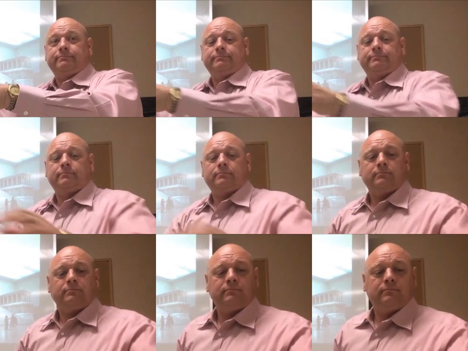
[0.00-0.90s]

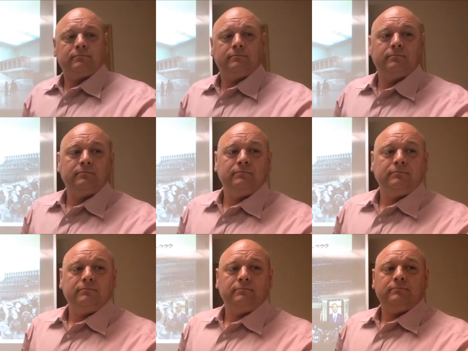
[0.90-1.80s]

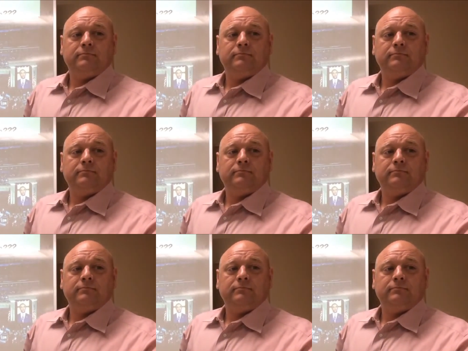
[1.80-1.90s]
Nothing is said.